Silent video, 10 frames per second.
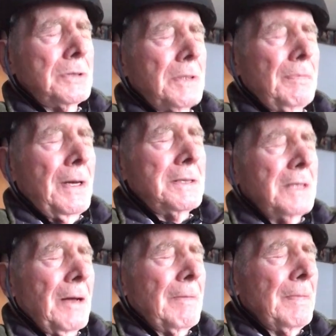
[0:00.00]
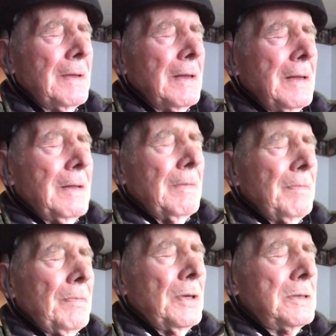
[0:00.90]
Put some bad, yeah.
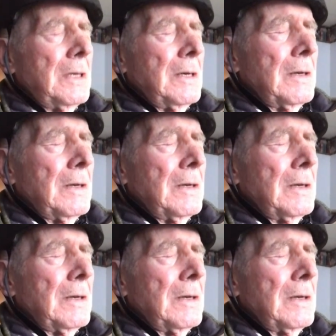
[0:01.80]
But